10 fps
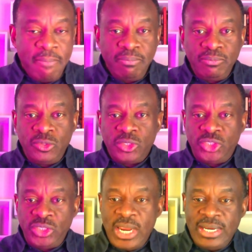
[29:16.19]
I'm
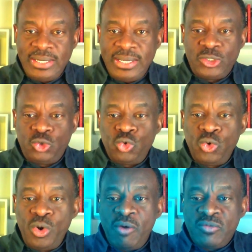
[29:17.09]
just sharing this
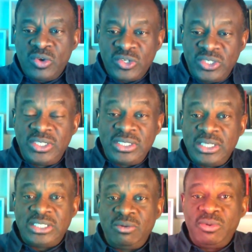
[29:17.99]
rule of
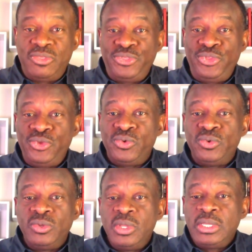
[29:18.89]
consistency with
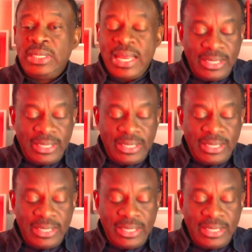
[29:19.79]
you,